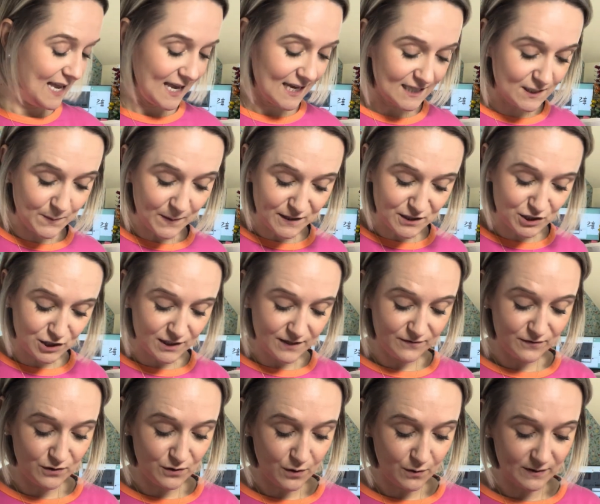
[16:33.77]
especially
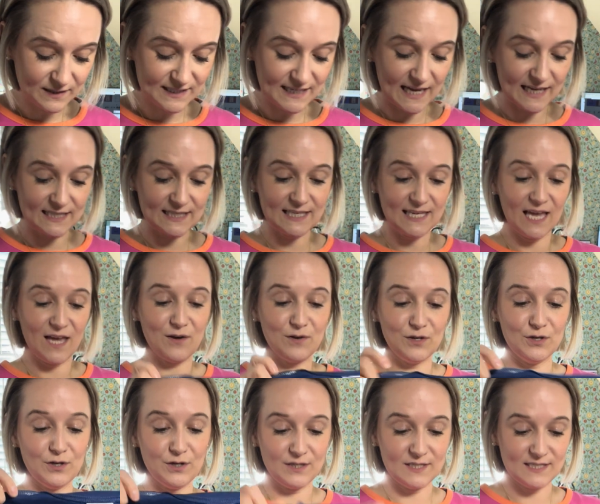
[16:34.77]
if you know exactly how
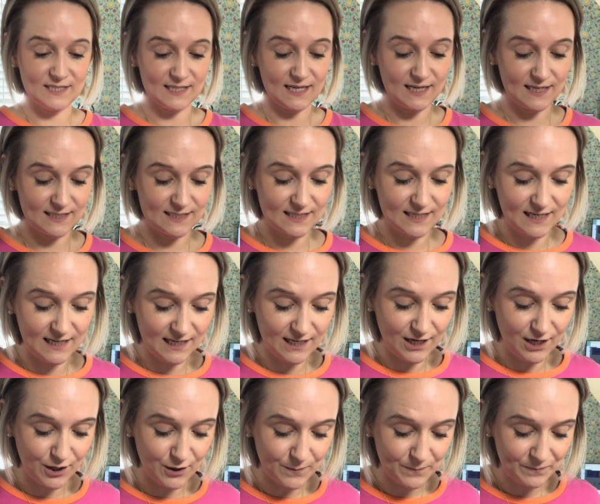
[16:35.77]
your design is gonna
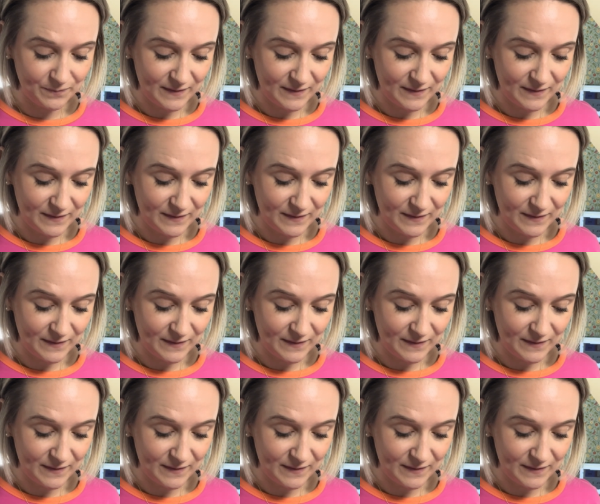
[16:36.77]
go.